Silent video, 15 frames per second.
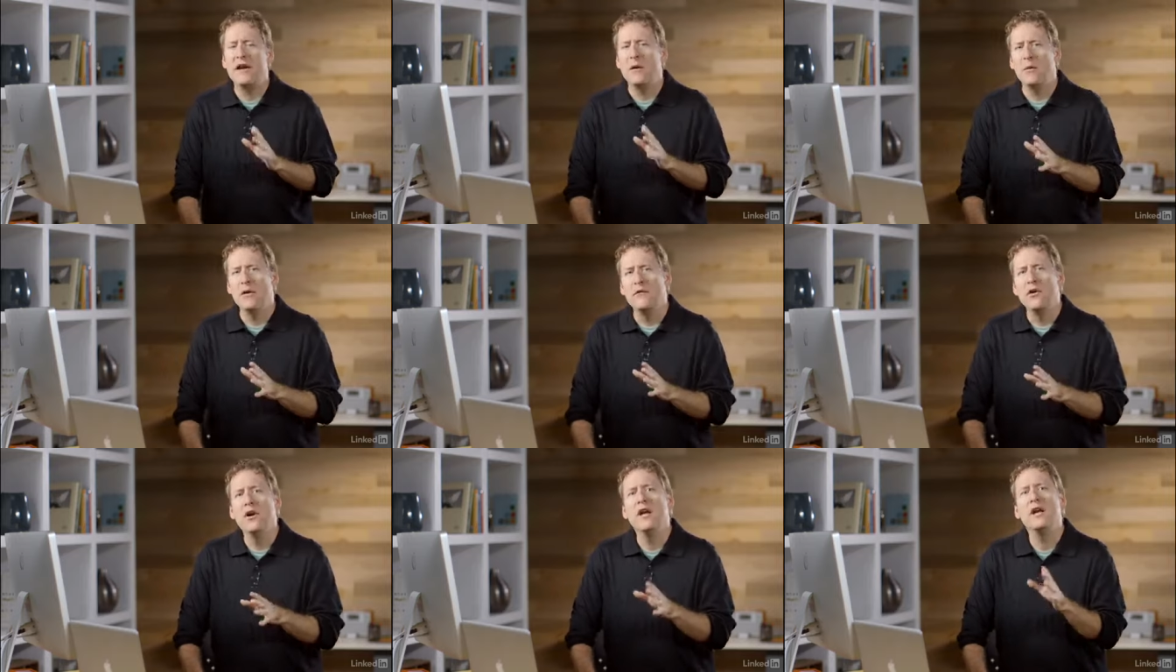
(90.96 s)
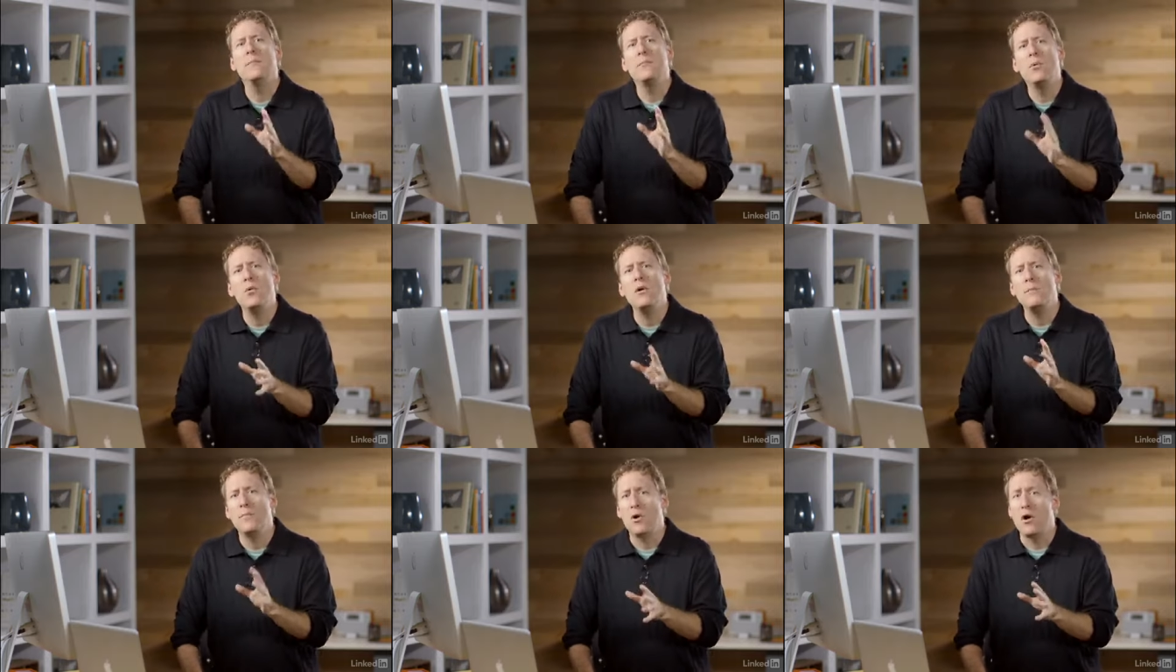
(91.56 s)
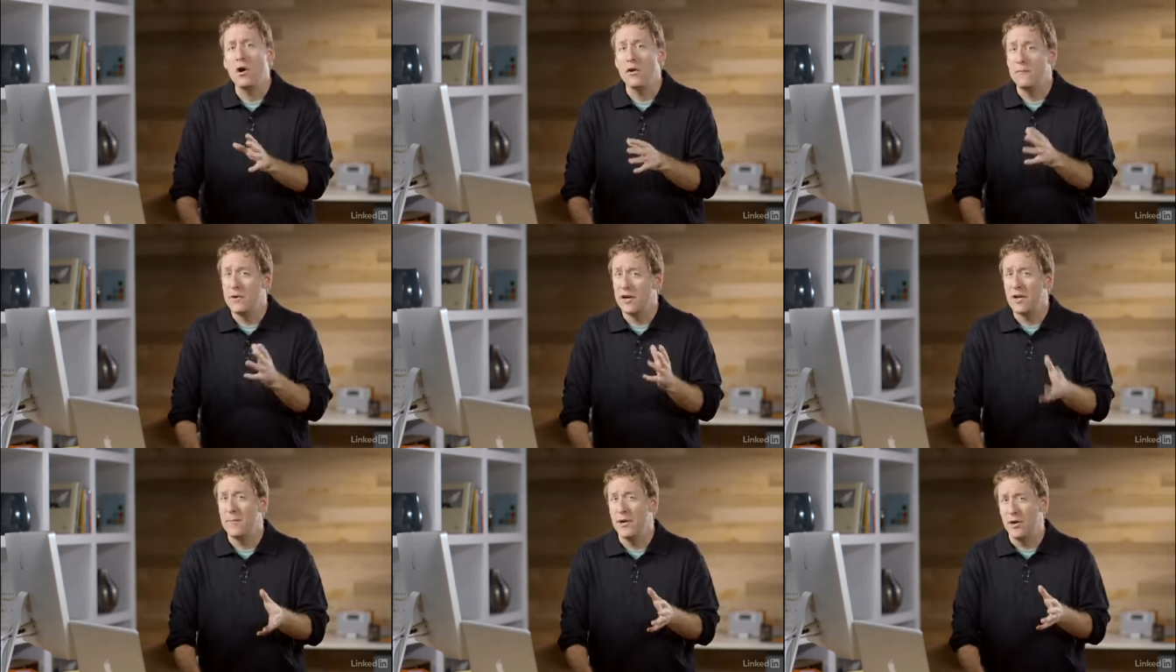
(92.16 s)
however, an important part of
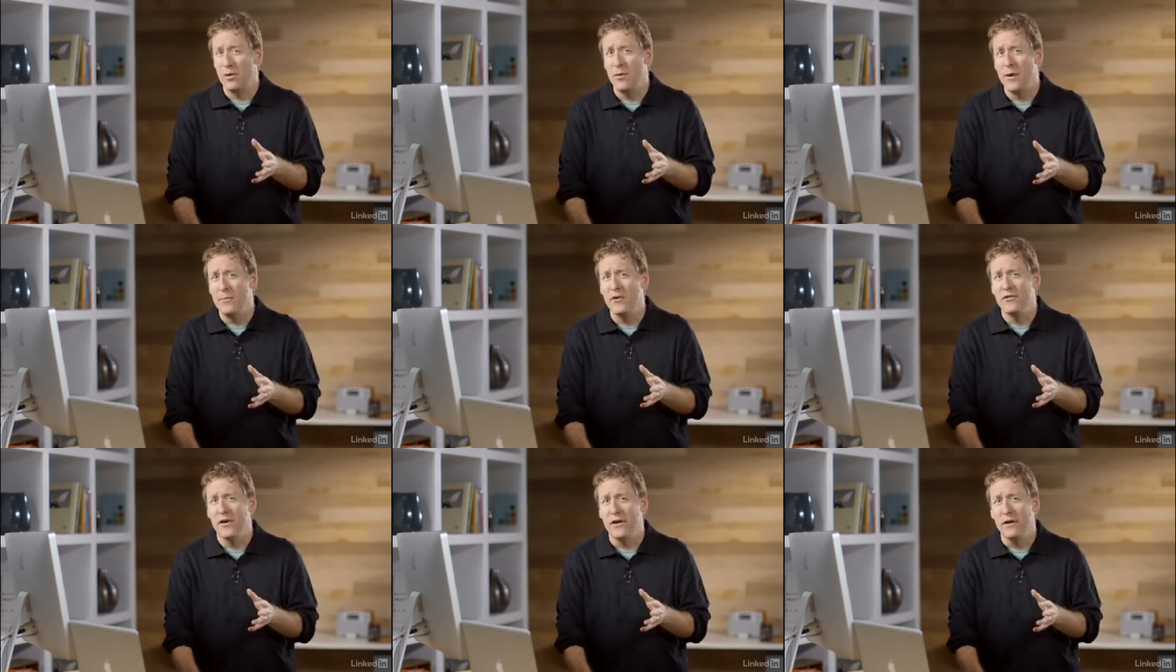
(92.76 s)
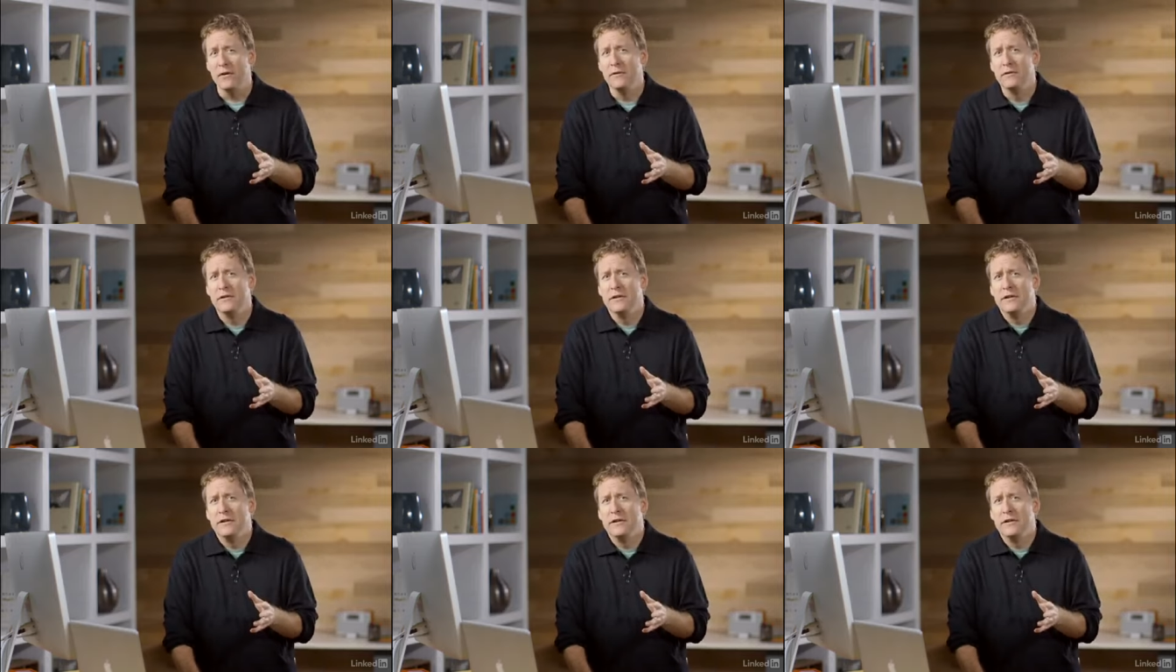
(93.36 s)
becoming a web designer.